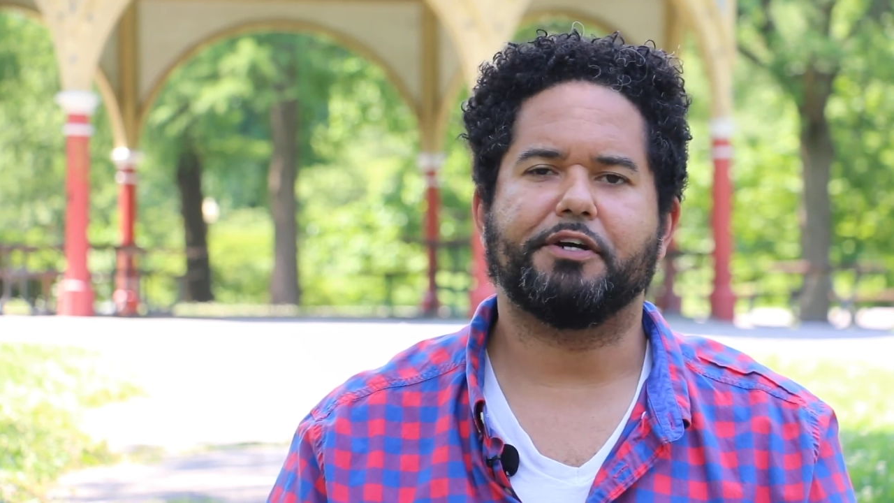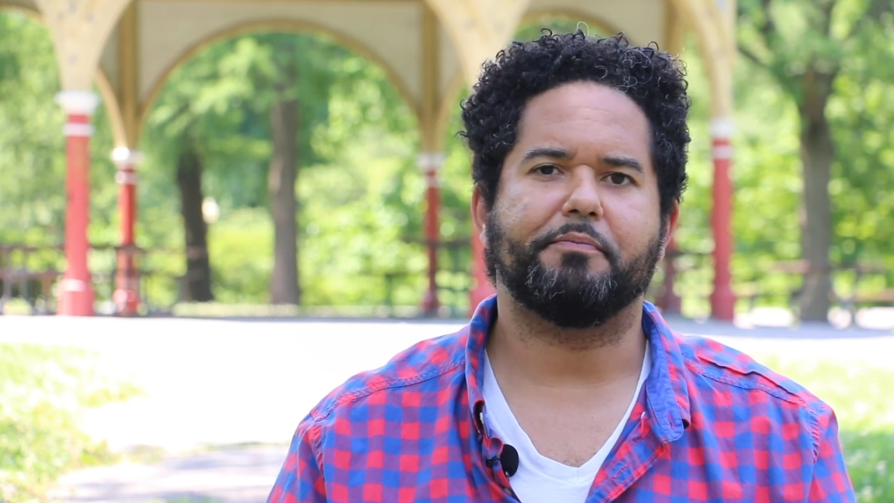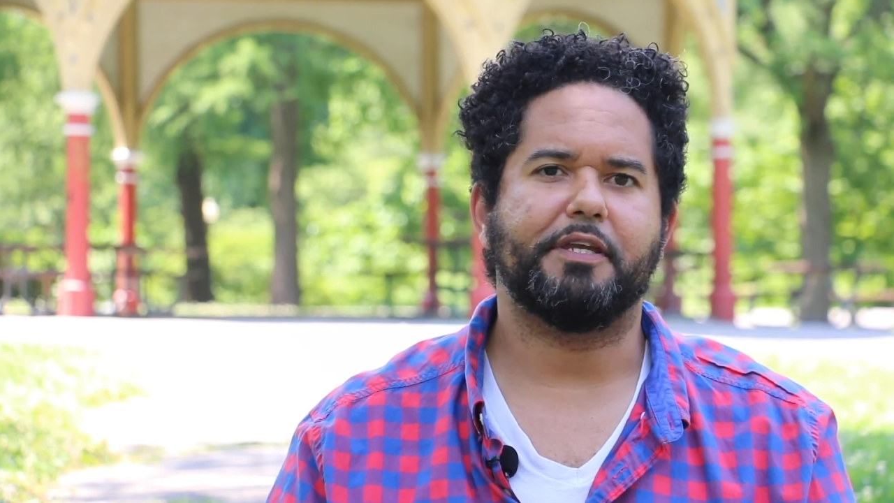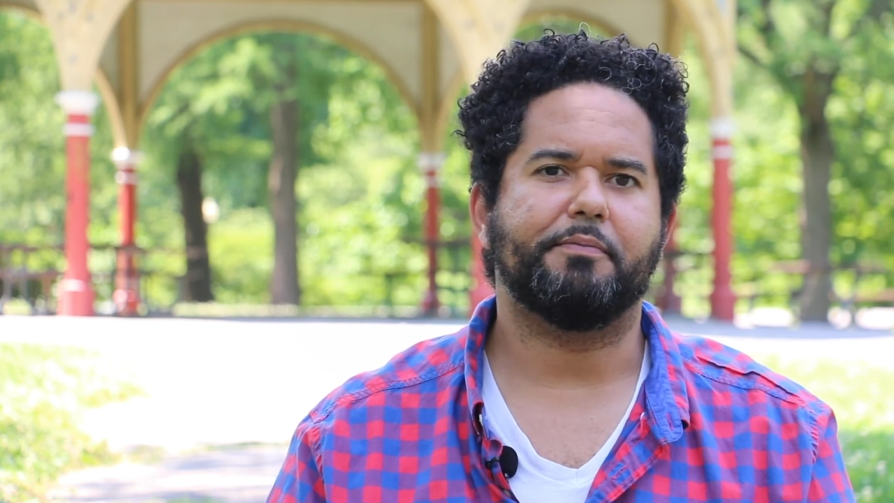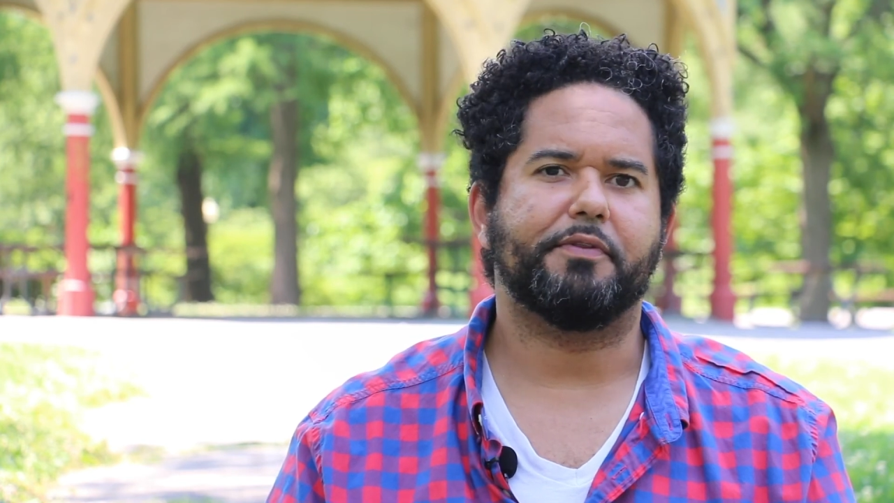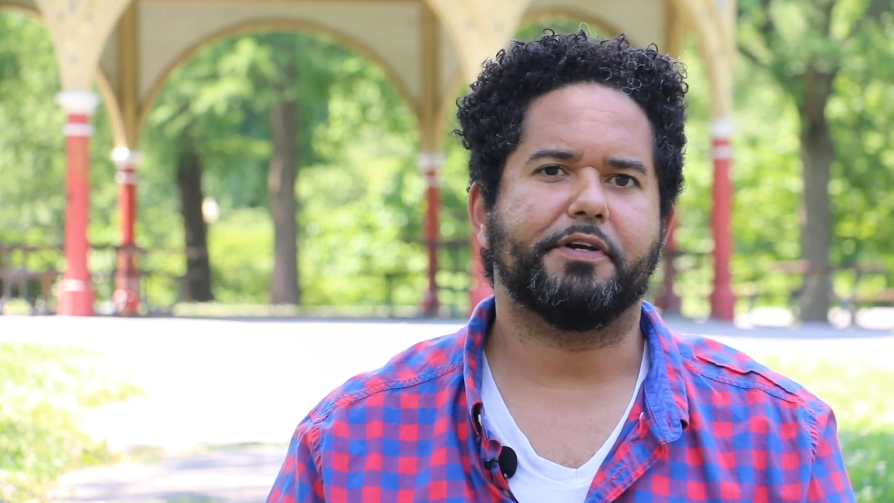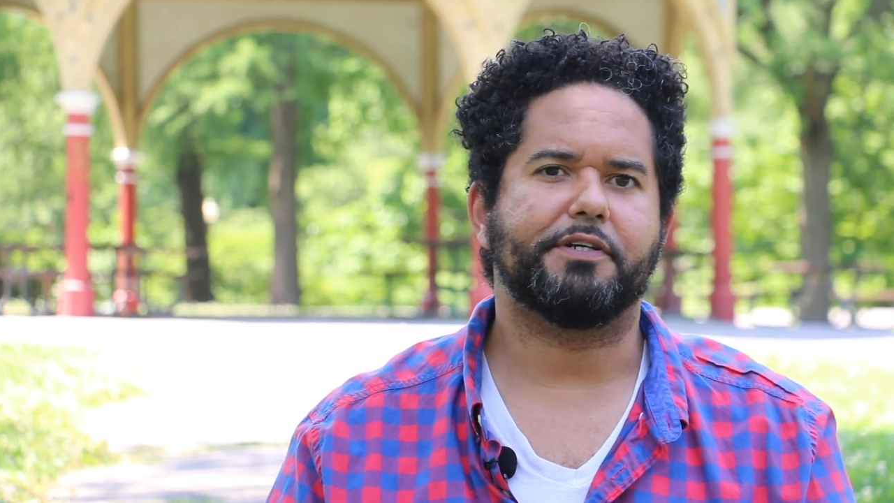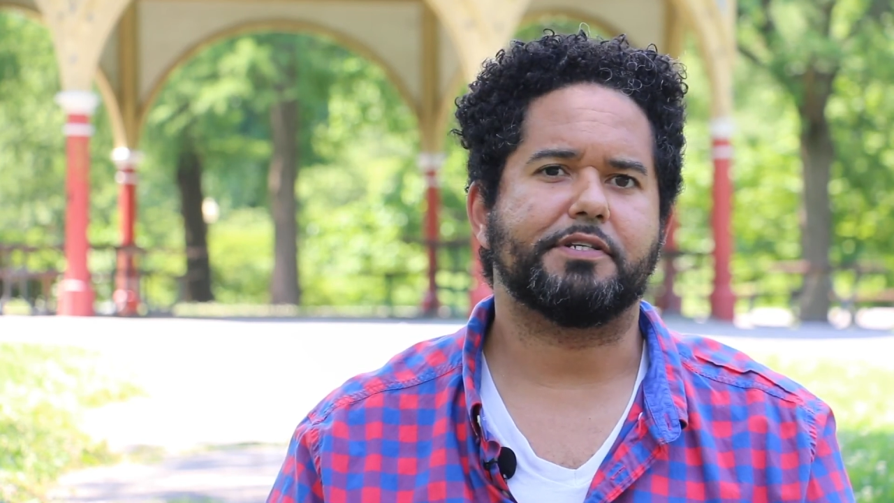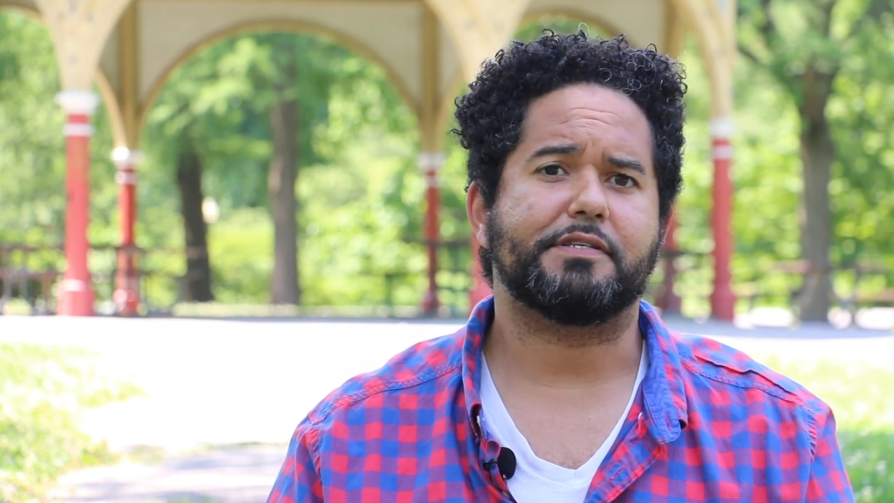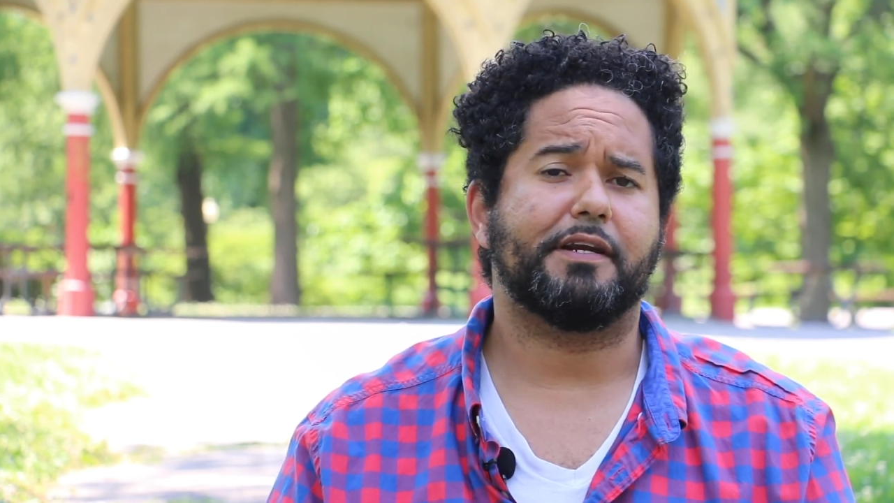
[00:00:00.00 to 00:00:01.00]
on people that are
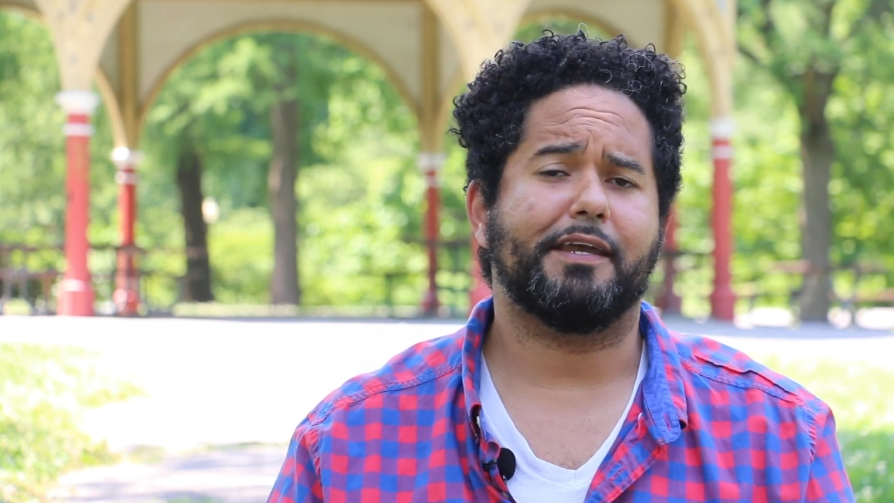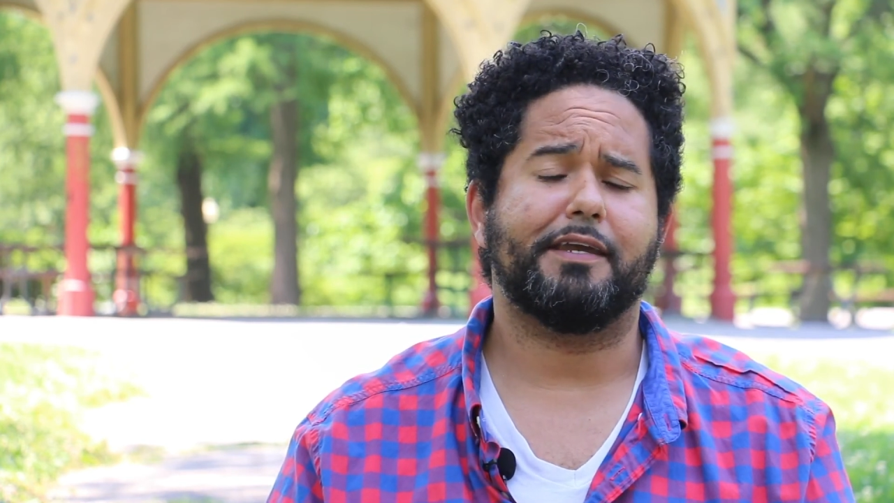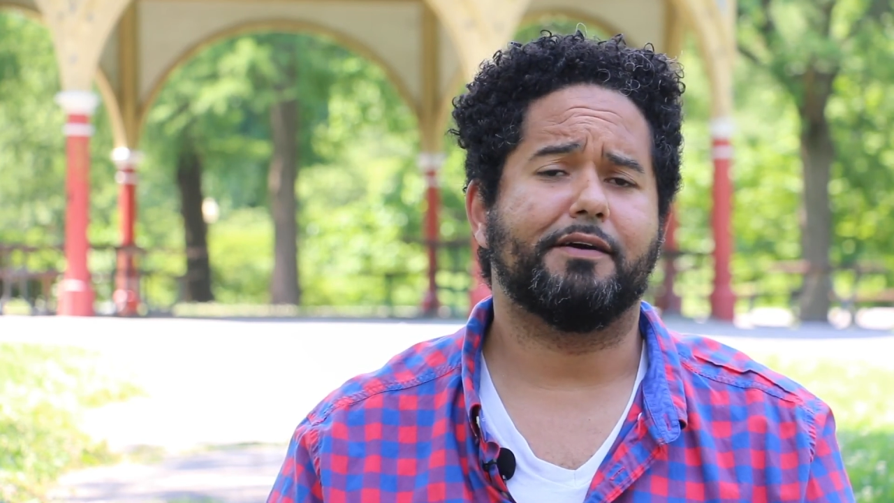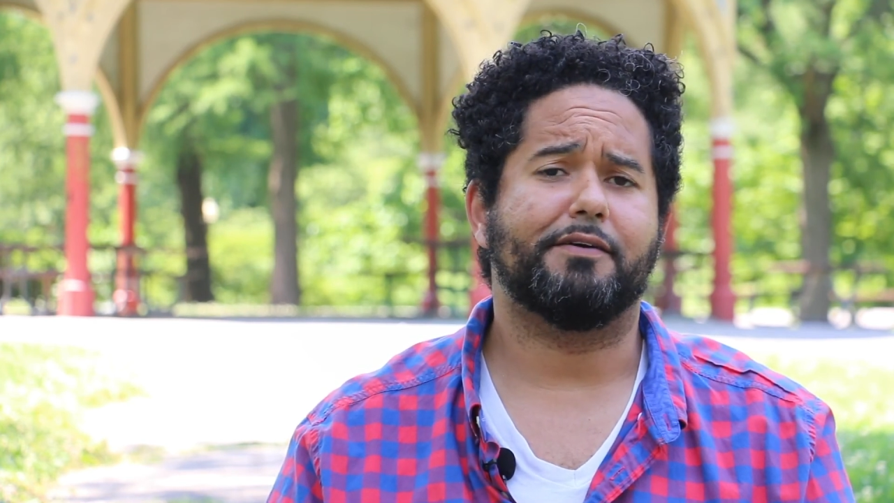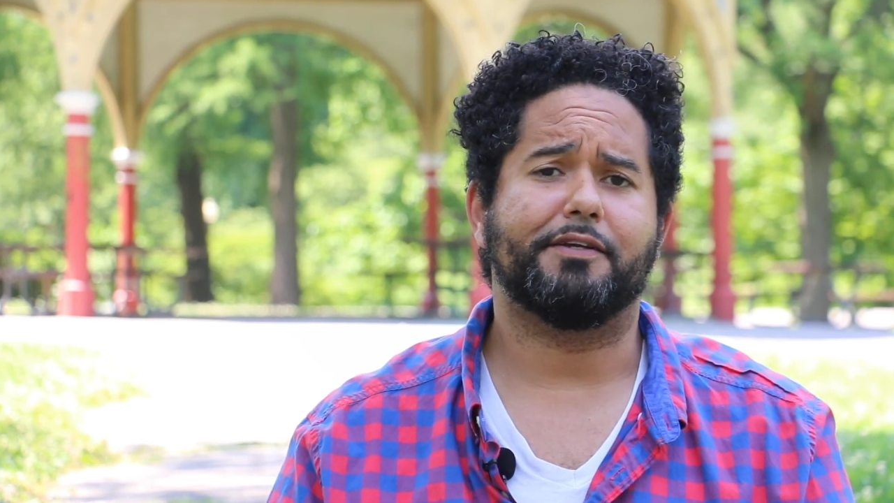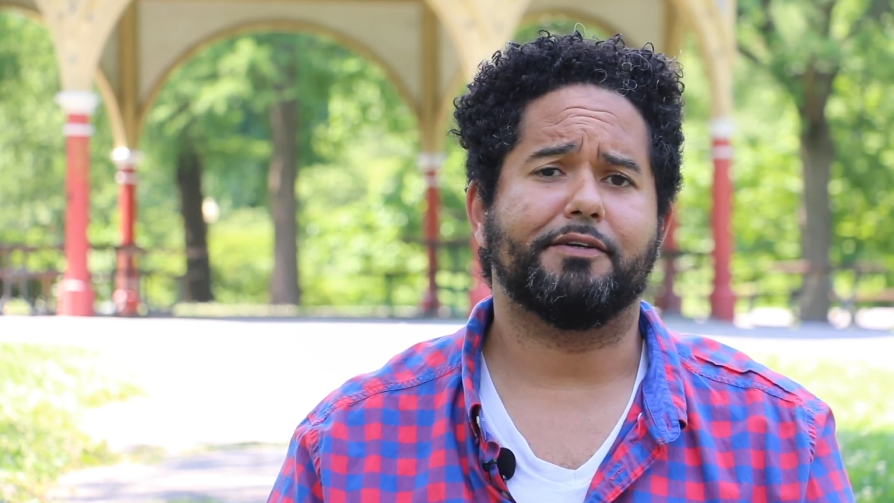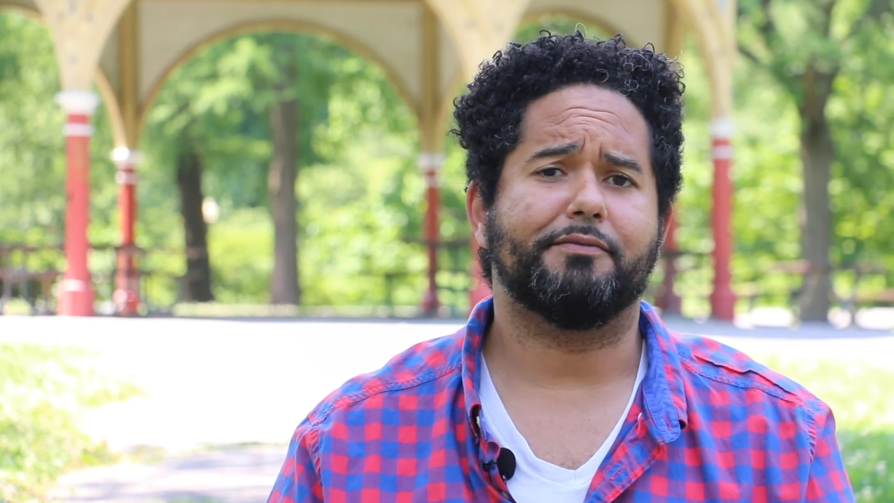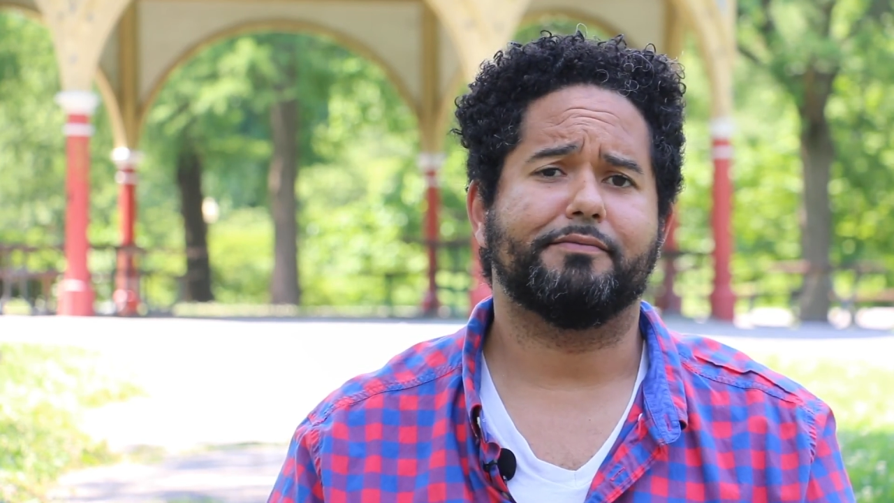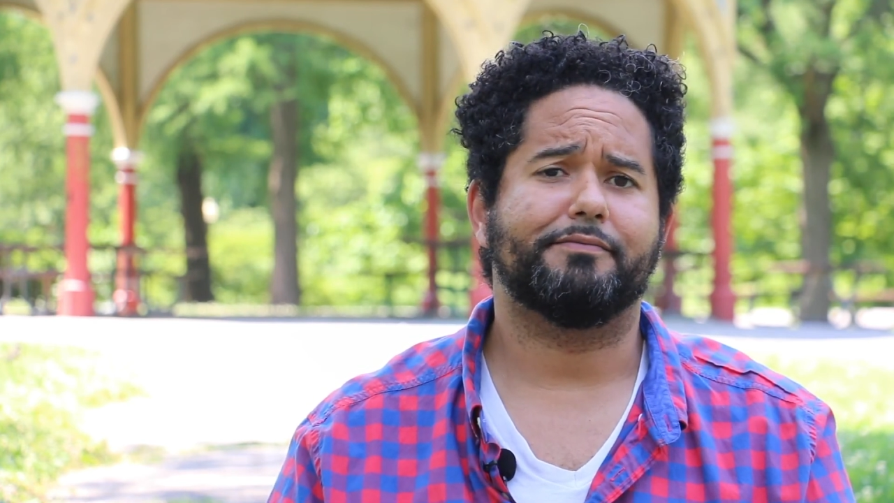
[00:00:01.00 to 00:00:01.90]
just gonna hate on you?